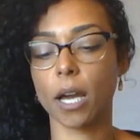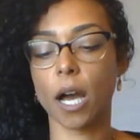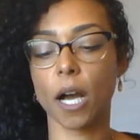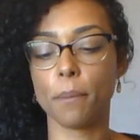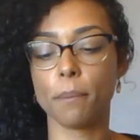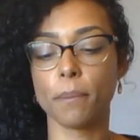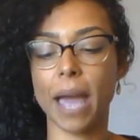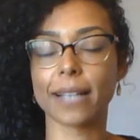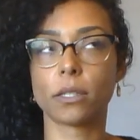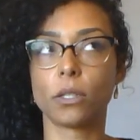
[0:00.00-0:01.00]

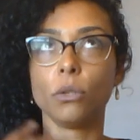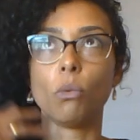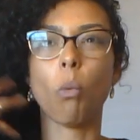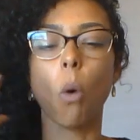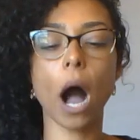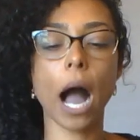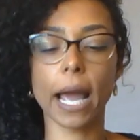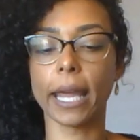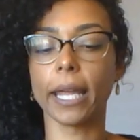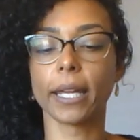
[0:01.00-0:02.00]
as to
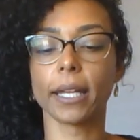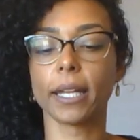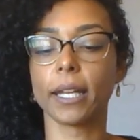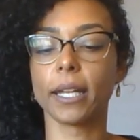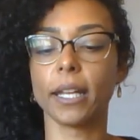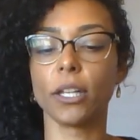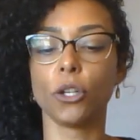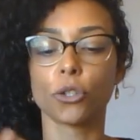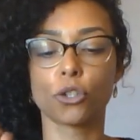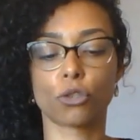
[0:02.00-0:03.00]
why
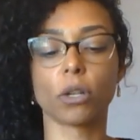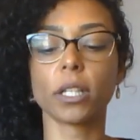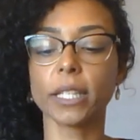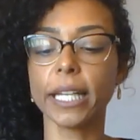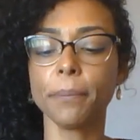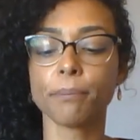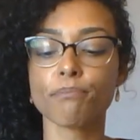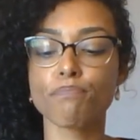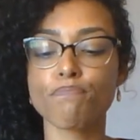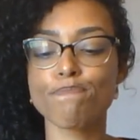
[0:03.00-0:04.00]
you're struggling.
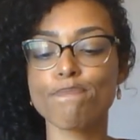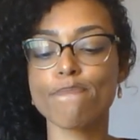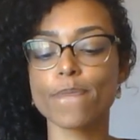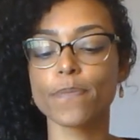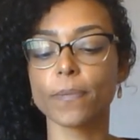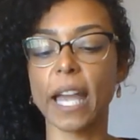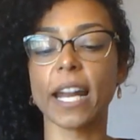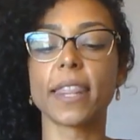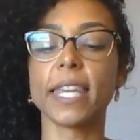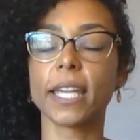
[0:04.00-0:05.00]
And
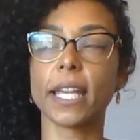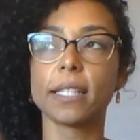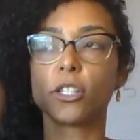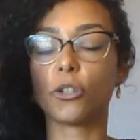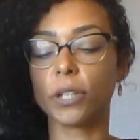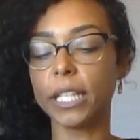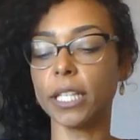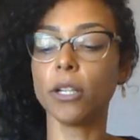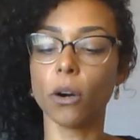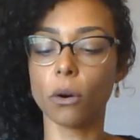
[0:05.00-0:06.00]
I think it's your
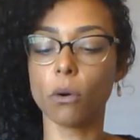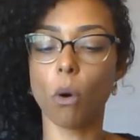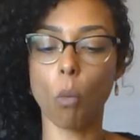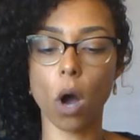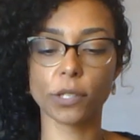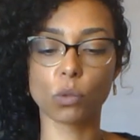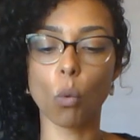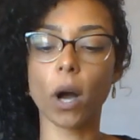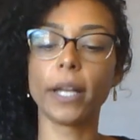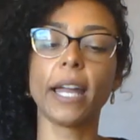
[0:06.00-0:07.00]
ego wants
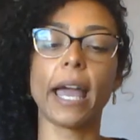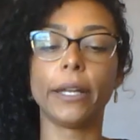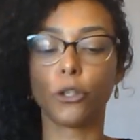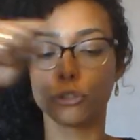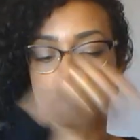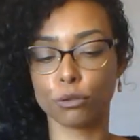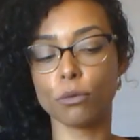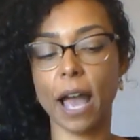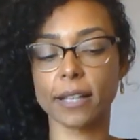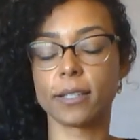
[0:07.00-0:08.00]
one and your true
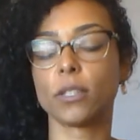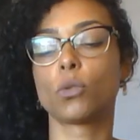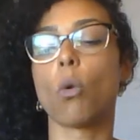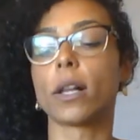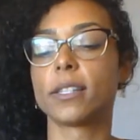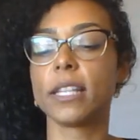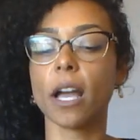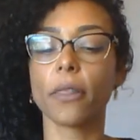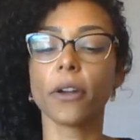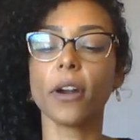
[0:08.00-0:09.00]
essence wants the
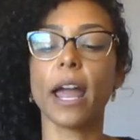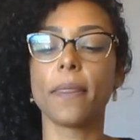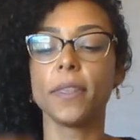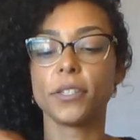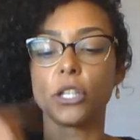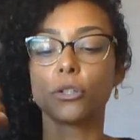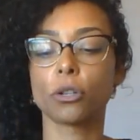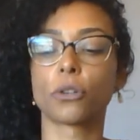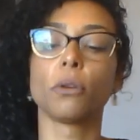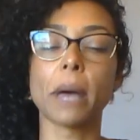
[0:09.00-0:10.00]
other, and this
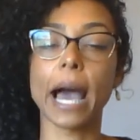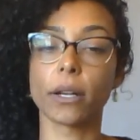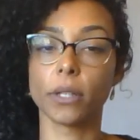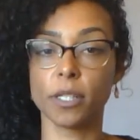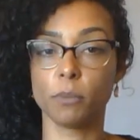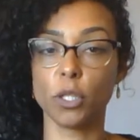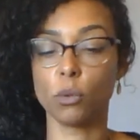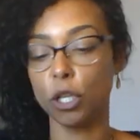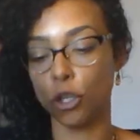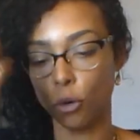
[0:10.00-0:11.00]
internal battle is
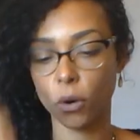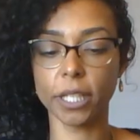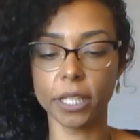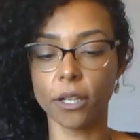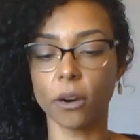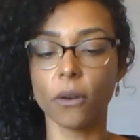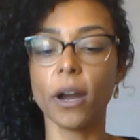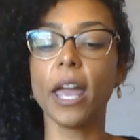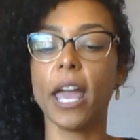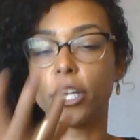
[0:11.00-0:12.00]
between your ego
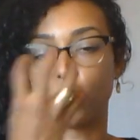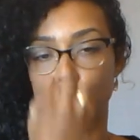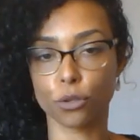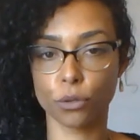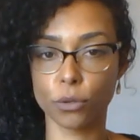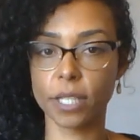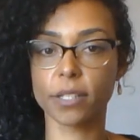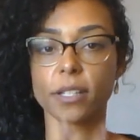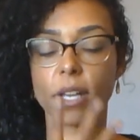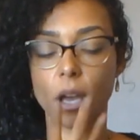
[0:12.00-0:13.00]
and your
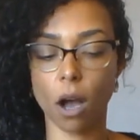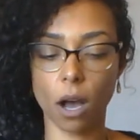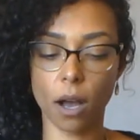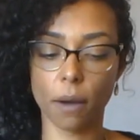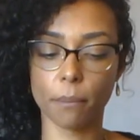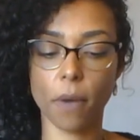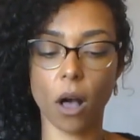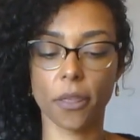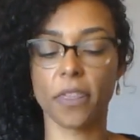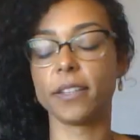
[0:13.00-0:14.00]
truest,
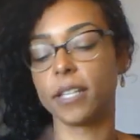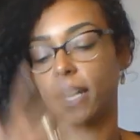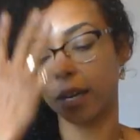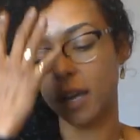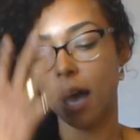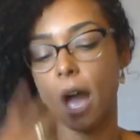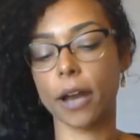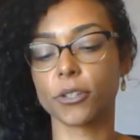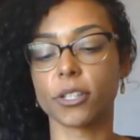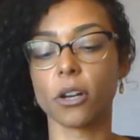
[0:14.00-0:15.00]
authentic,
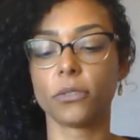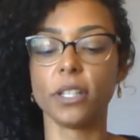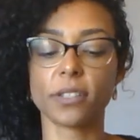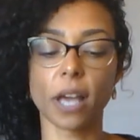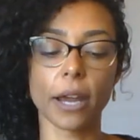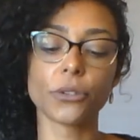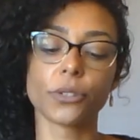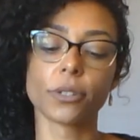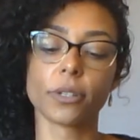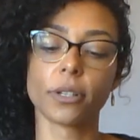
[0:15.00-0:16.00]
higher self
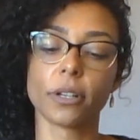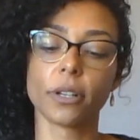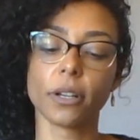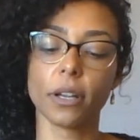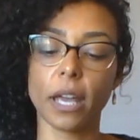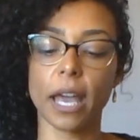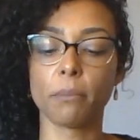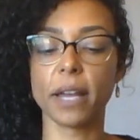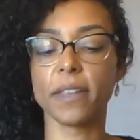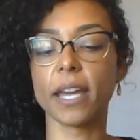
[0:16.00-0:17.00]
desires. And
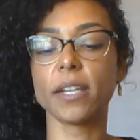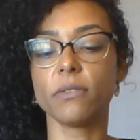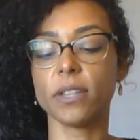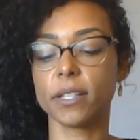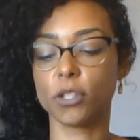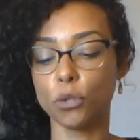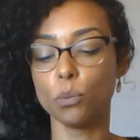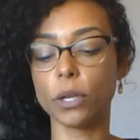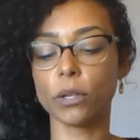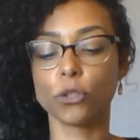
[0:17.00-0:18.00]
by the end of this, you
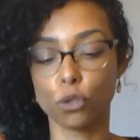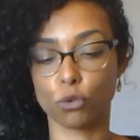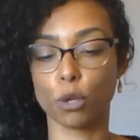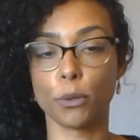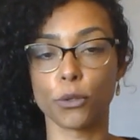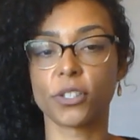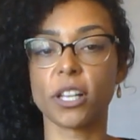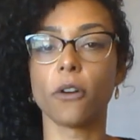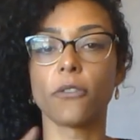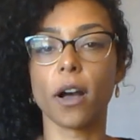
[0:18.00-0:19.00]
will strip
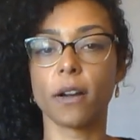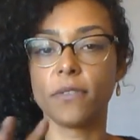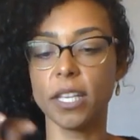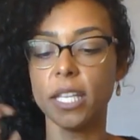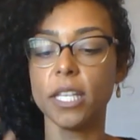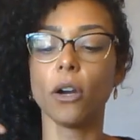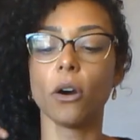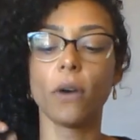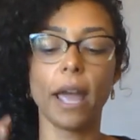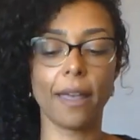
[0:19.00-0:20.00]
yourself of the
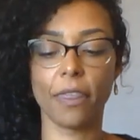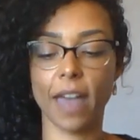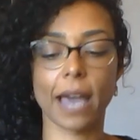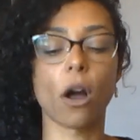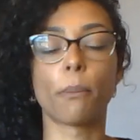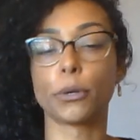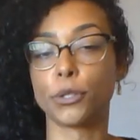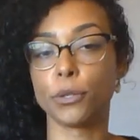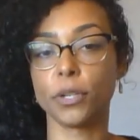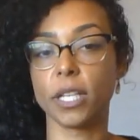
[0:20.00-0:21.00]
ego, and that
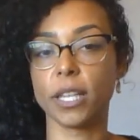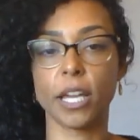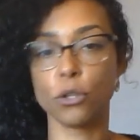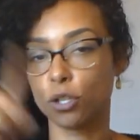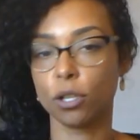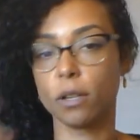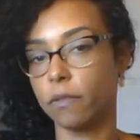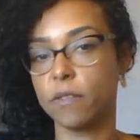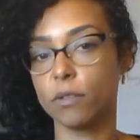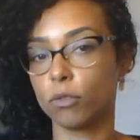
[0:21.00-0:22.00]
opportunity that you shouldn't have
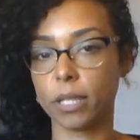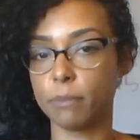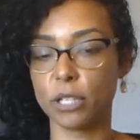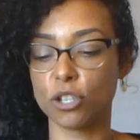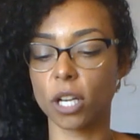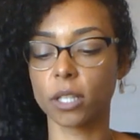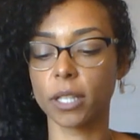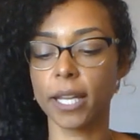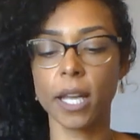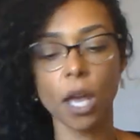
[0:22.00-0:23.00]
even really been
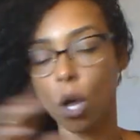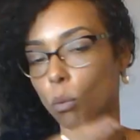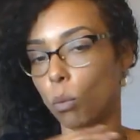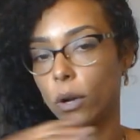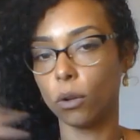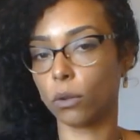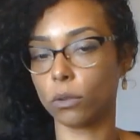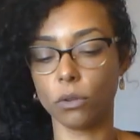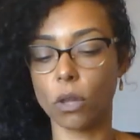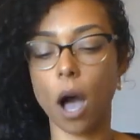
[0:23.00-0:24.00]
juggling will
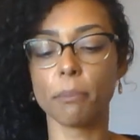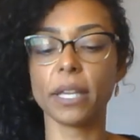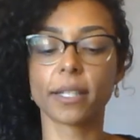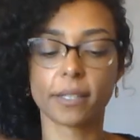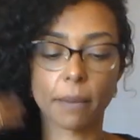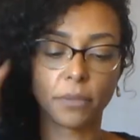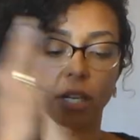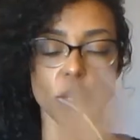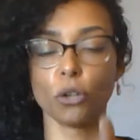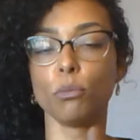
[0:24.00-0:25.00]
not be accepted,
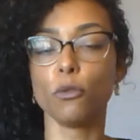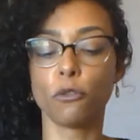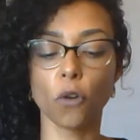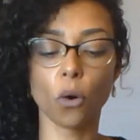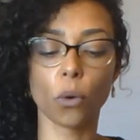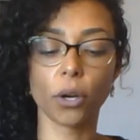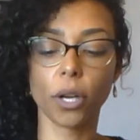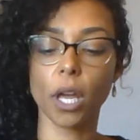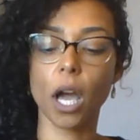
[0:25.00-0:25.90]
and you'll move forward